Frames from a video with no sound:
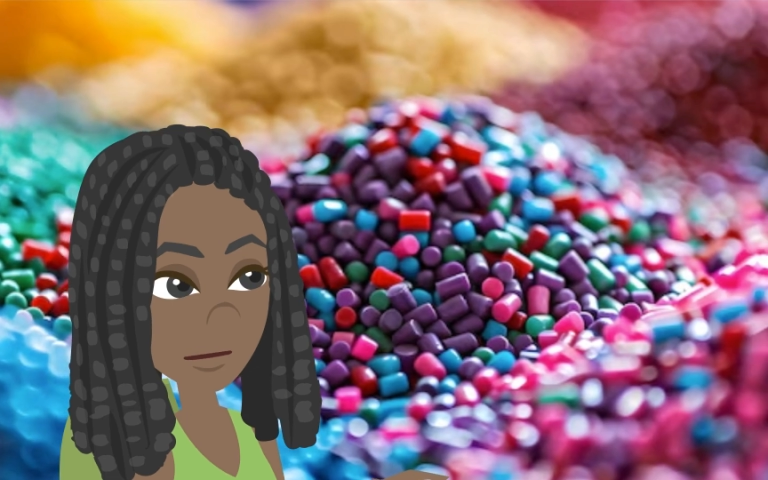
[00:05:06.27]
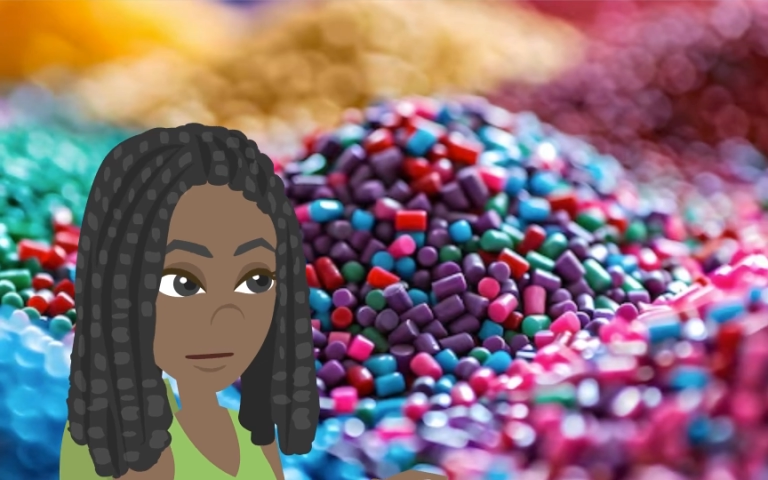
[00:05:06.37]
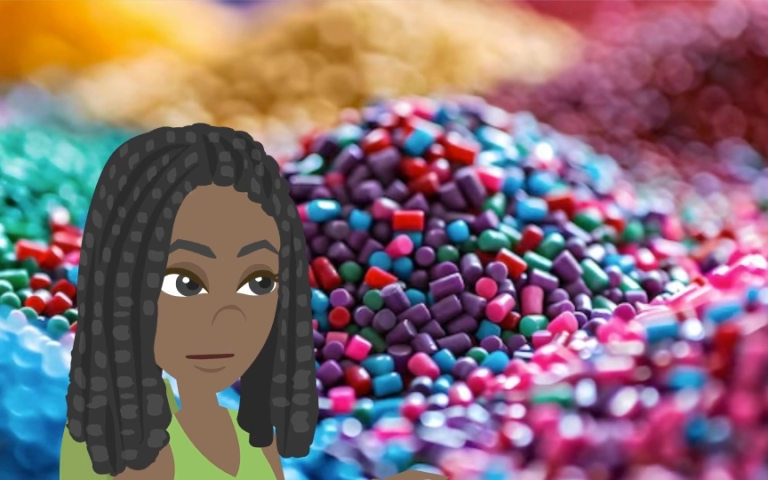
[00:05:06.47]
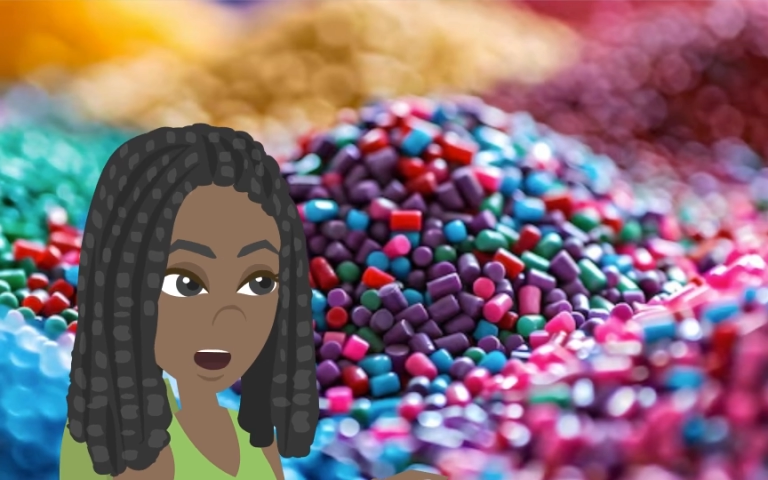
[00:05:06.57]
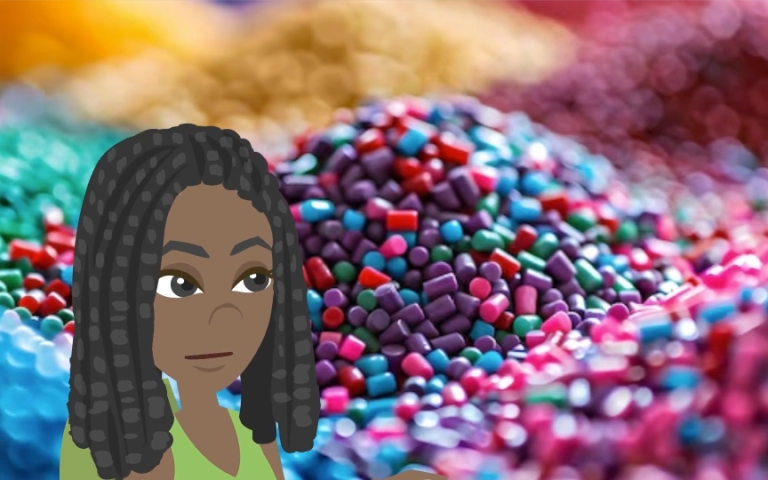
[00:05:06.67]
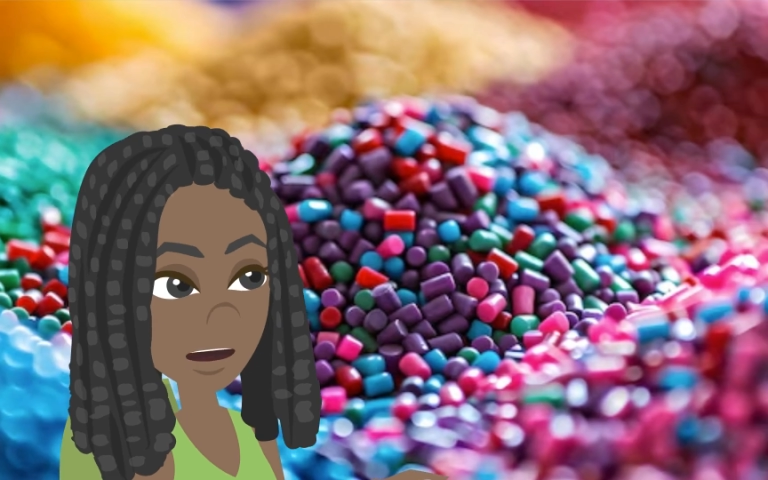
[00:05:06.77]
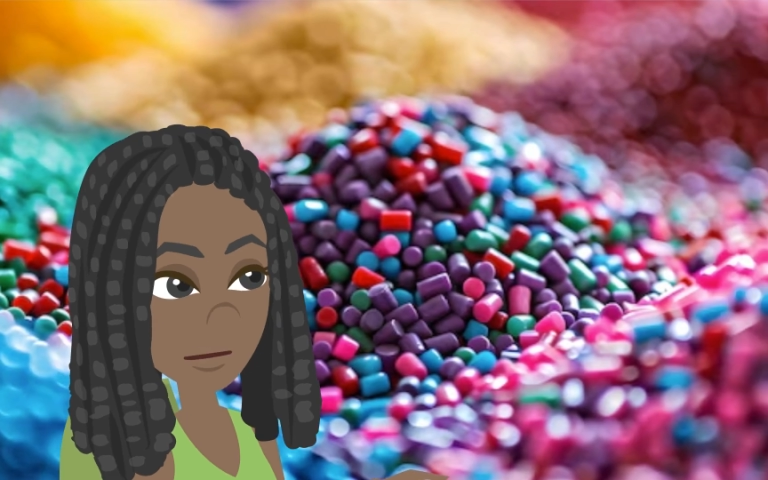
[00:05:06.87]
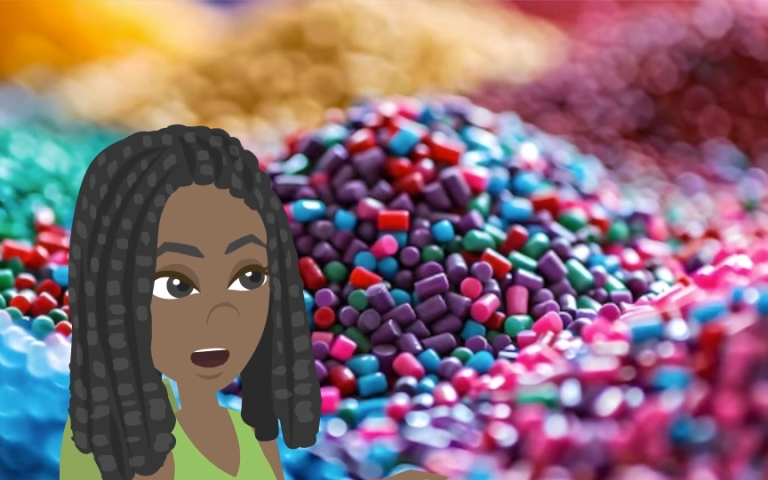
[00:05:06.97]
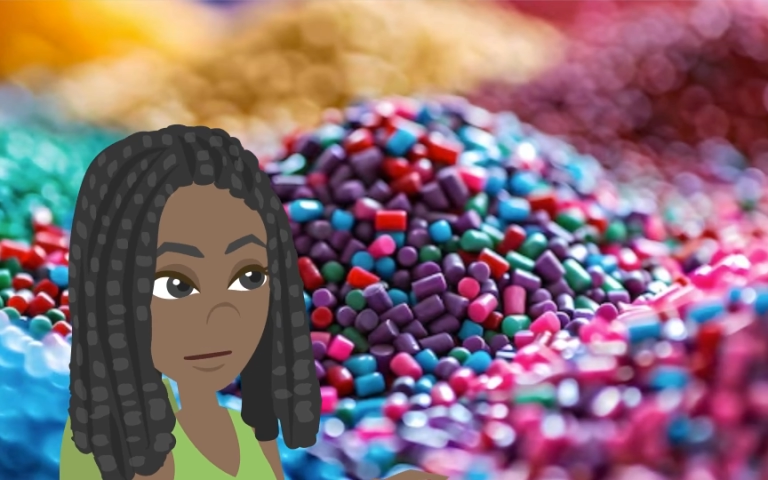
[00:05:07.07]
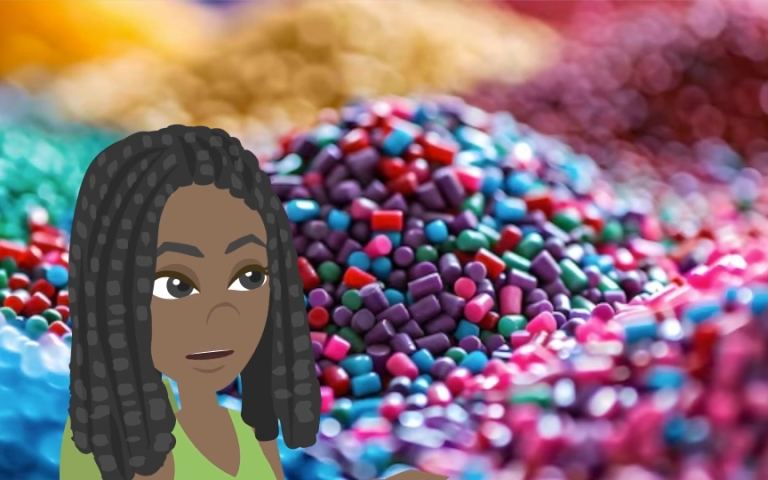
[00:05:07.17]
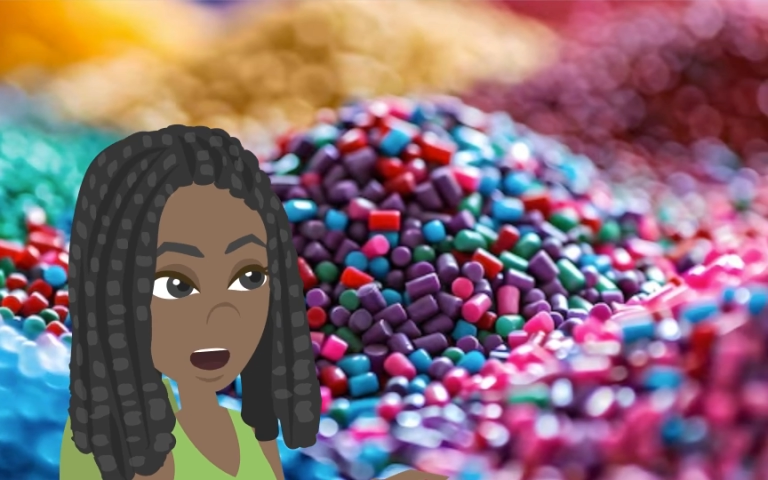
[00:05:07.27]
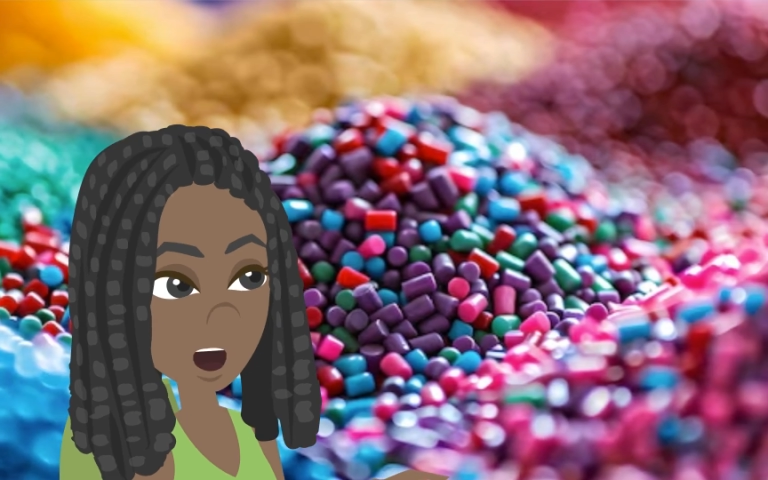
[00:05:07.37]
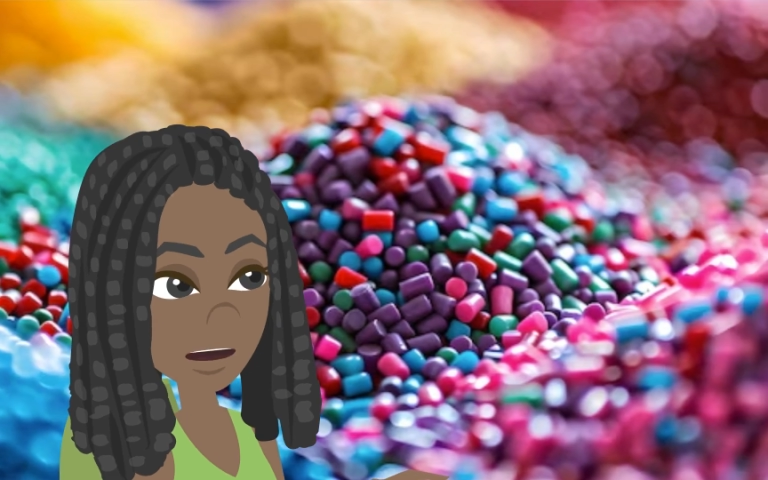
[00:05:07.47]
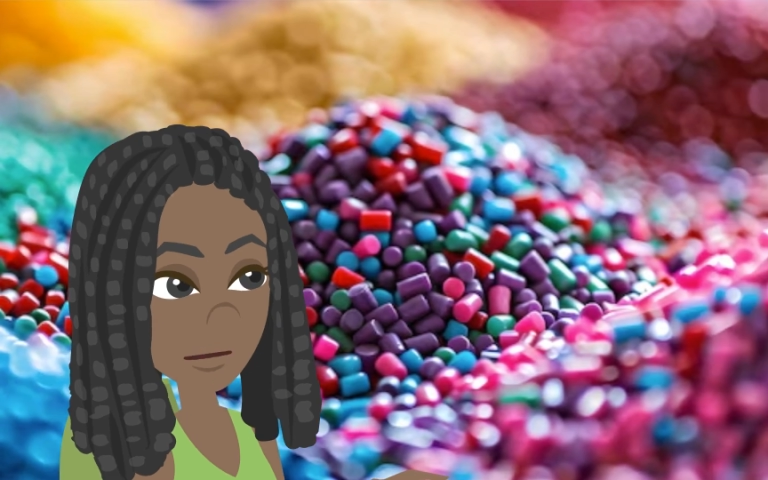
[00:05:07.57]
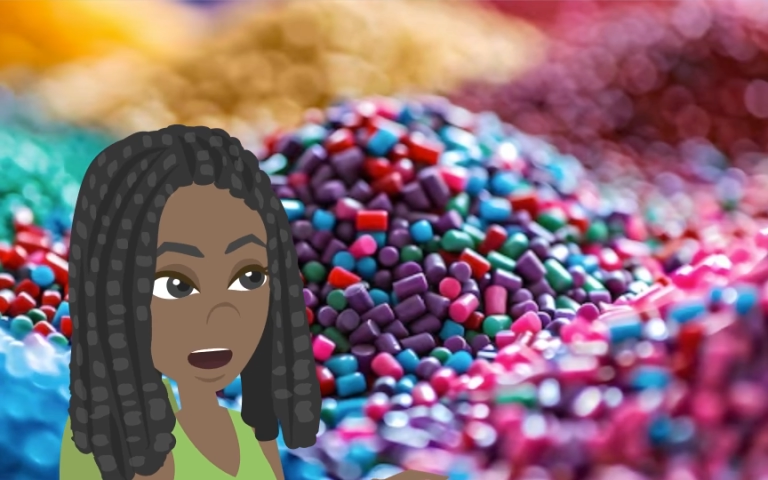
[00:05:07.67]
especially for
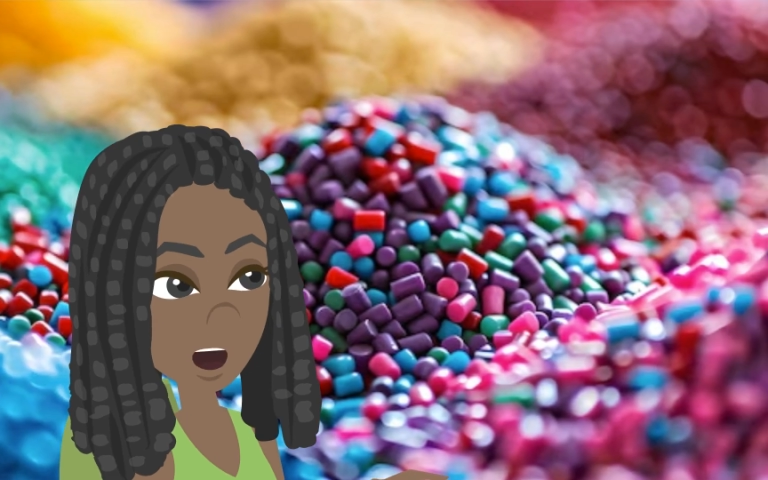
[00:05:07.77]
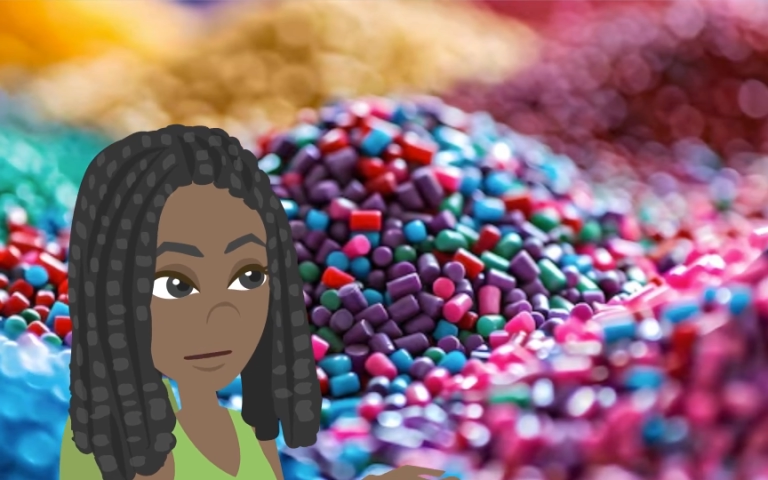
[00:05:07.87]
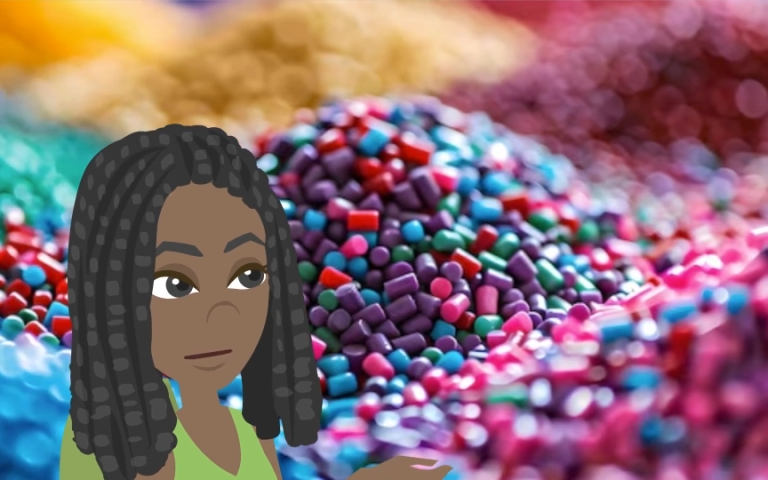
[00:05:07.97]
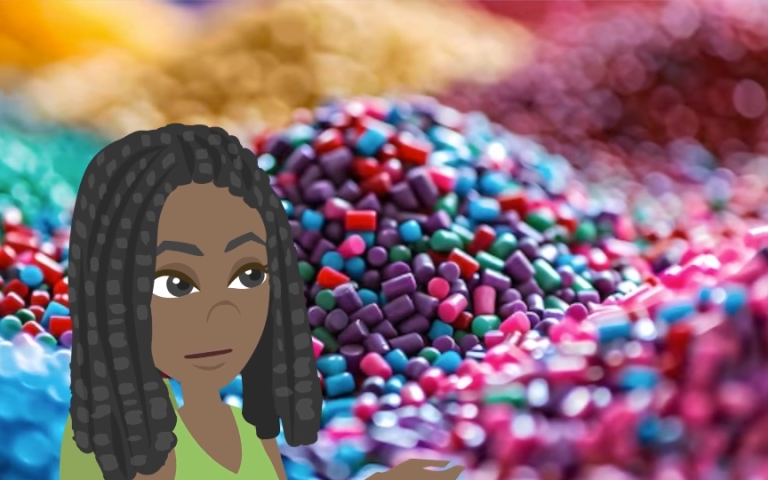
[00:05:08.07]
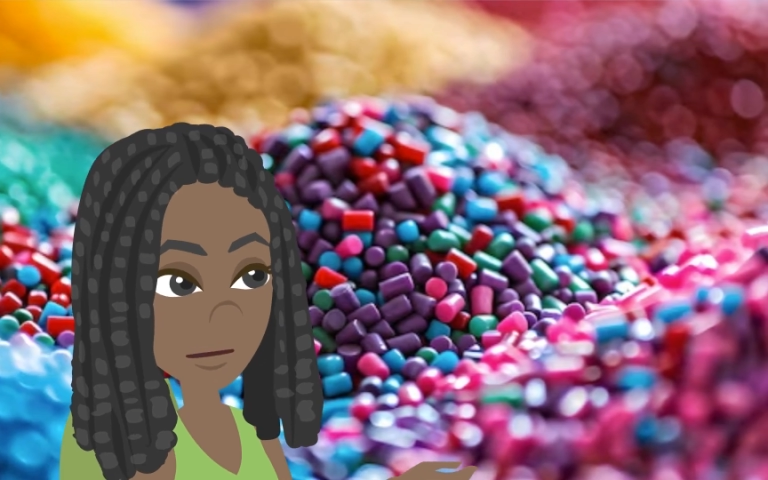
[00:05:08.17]
storing food.